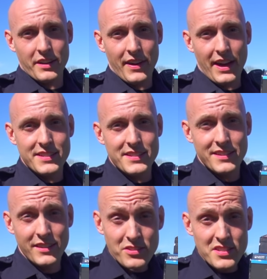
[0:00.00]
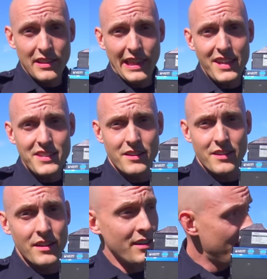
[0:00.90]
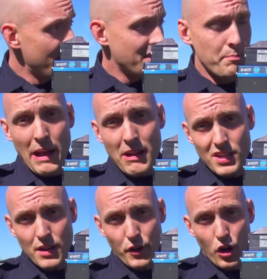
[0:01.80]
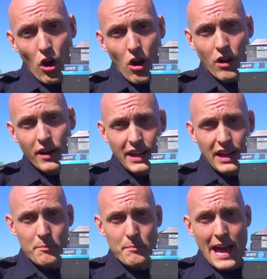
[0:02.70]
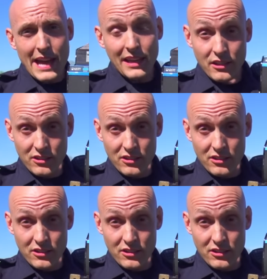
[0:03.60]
device. It uses a laser to bounce off a car and come back, and